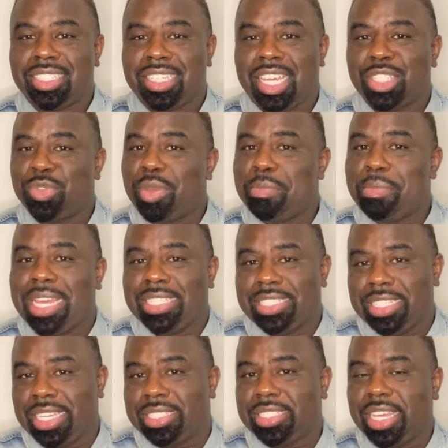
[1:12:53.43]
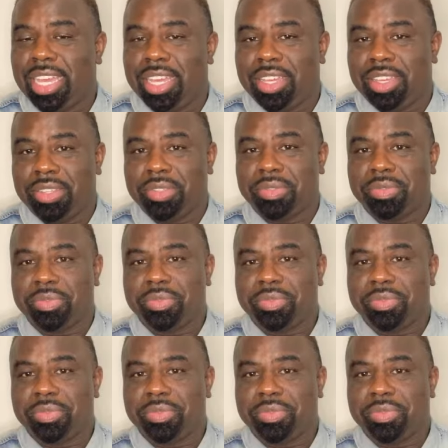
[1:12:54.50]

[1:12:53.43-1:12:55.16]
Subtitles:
because we messy as hell.